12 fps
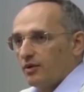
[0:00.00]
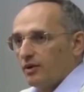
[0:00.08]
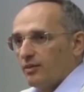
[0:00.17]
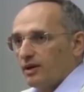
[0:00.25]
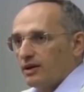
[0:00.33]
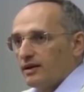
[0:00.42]

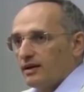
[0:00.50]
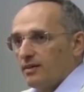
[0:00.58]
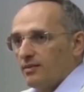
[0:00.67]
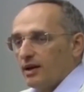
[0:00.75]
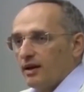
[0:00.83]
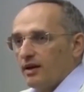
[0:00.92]
Yes,
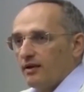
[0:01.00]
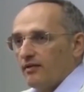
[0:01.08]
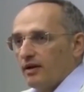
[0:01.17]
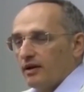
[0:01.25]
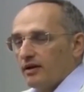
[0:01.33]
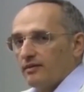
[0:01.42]
clarified
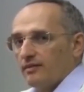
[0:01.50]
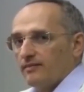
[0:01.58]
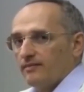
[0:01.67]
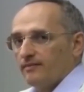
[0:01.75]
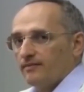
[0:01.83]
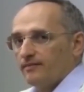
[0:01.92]
butter doesn't
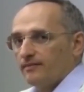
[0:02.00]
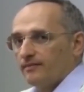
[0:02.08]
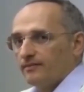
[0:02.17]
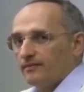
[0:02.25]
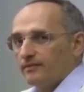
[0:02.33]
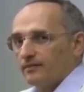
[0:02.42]
cause
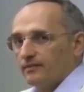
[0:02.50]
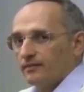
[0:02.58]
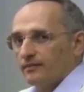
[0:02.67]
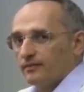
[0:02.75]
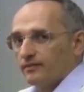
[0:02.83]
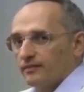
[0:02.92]
overheating.
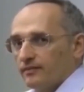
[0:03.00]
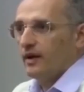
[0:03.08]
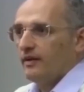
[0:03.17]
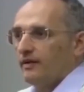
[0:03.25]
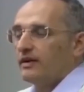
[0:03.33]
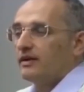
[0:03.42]

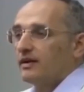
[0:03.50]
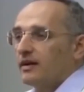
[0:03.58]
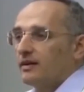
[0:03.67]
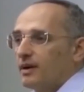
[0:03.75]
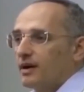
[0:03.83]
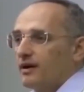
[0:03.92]
Feel free
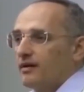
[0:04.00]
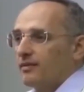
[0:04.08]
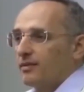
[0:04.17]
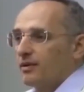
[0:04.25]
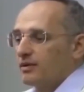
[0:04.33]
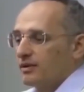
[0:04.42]
to ask
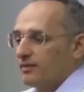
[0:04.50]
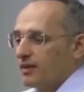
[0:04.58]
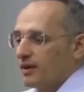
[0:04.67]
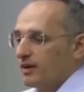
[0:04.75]
questions.